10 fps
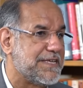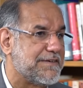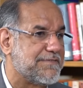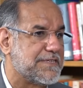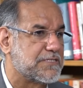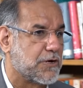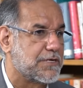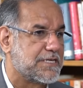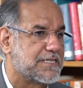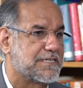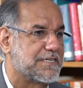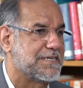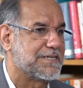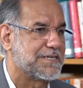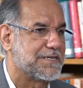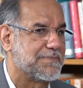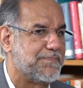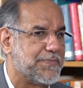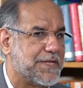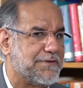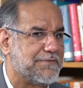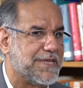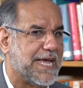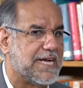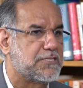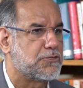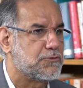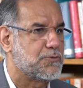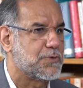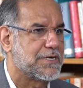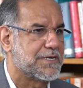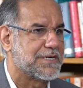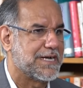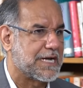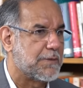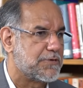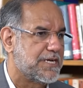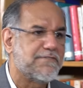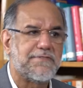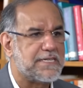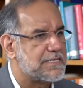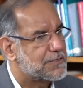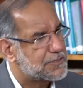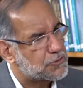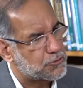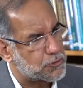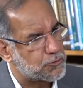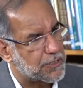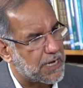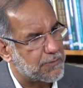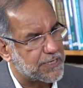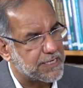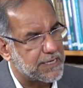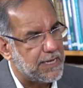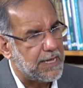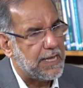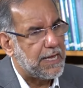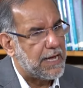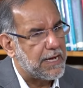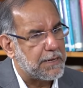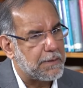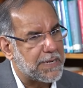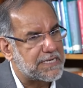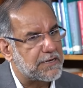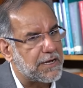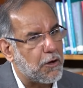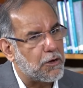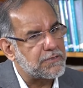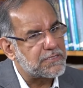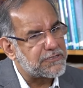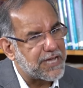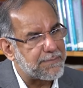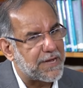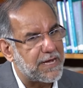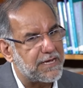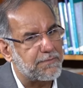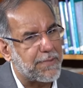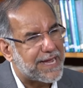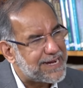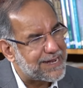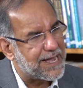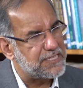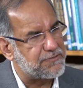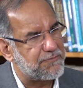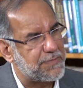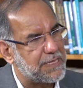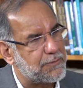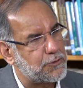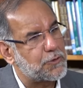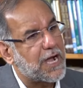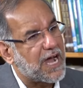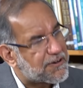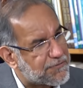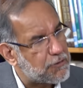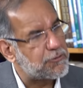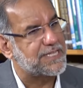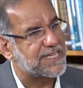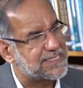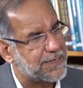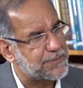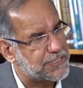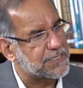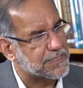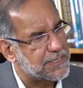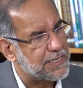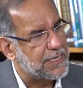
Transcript: we saw that we had to accommodate, we chose to accommodate. But on Chabahar, by and large, we've been able to carve out an exception